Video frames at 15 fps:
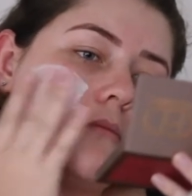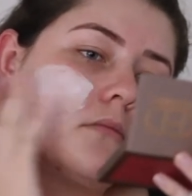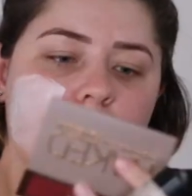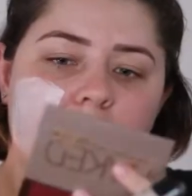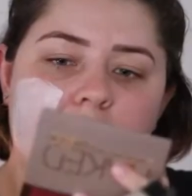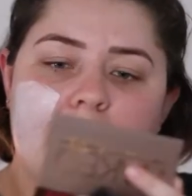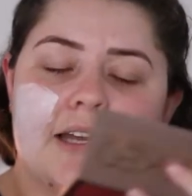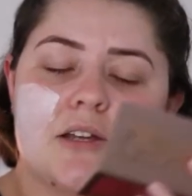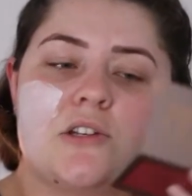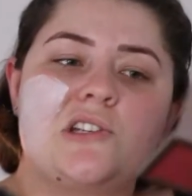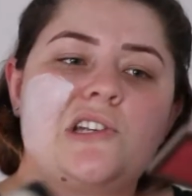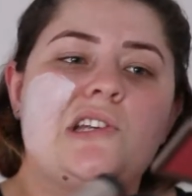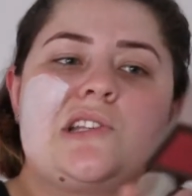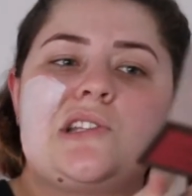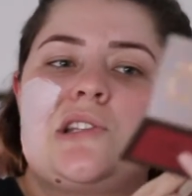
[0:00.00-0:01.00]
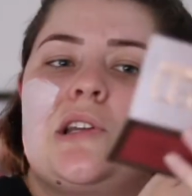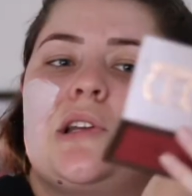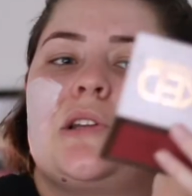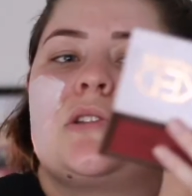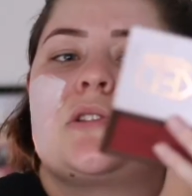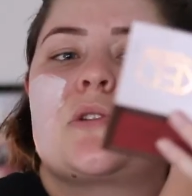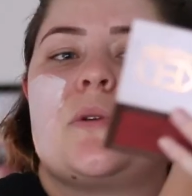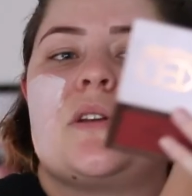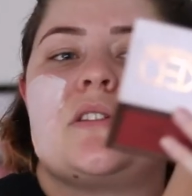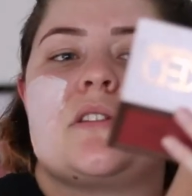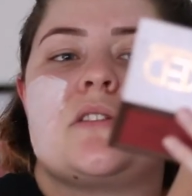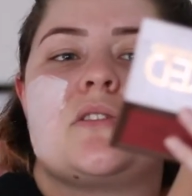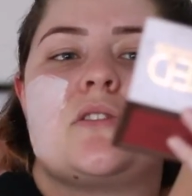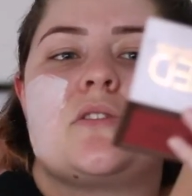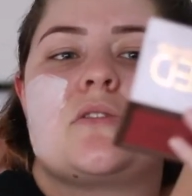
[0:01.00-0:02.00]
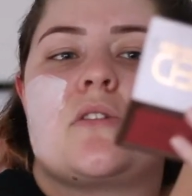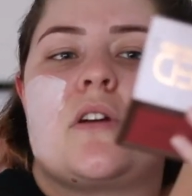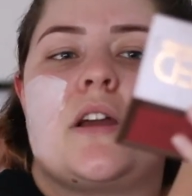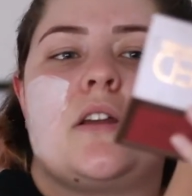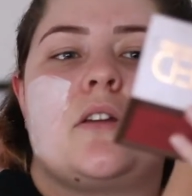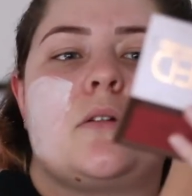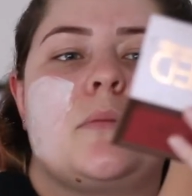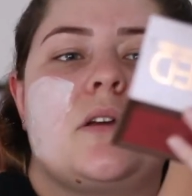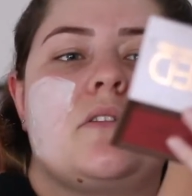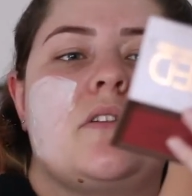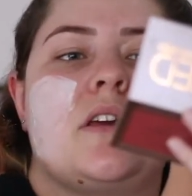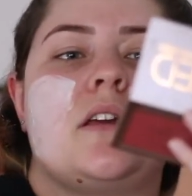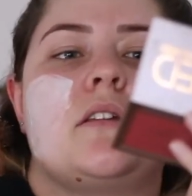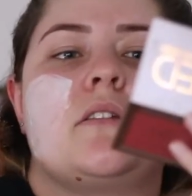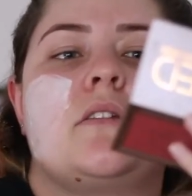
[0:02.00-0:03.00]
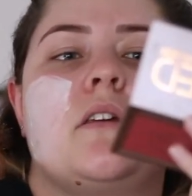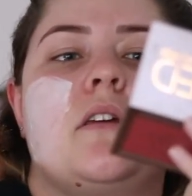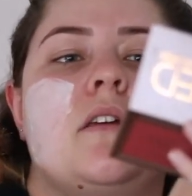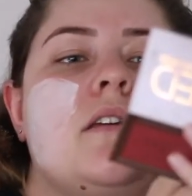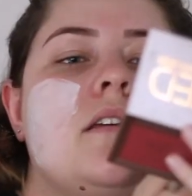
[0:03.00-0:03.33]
I feel like I should just squeeze this straight on my face.